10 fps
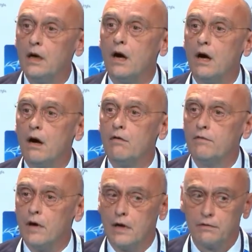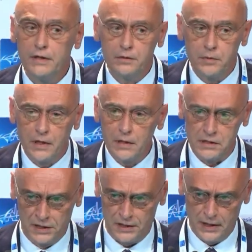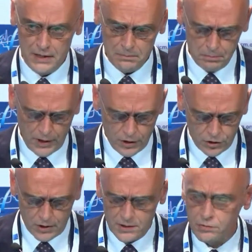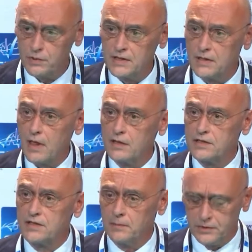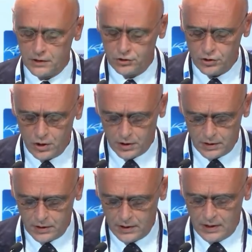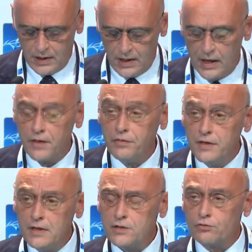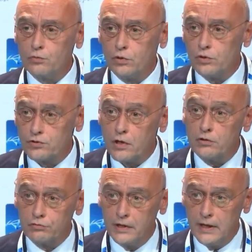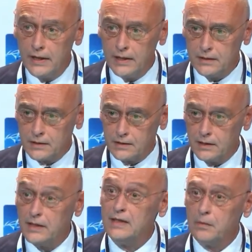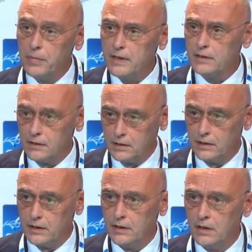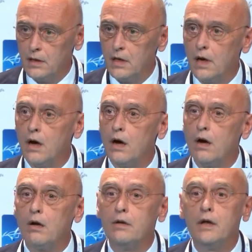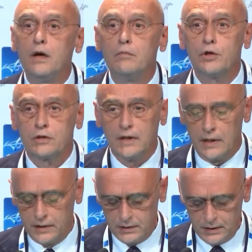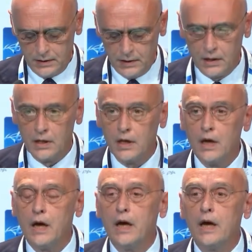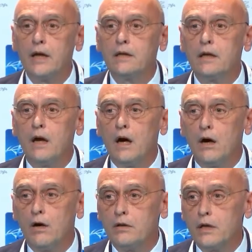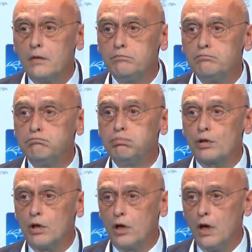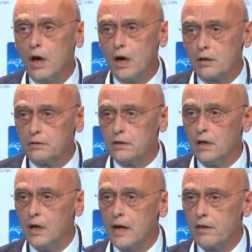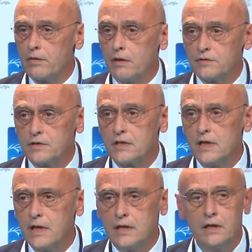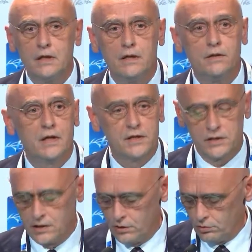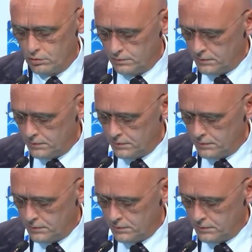of arrhythmia in patients with septic shock. And this was related independently on mortality and on prolonged length of stay in the ICU.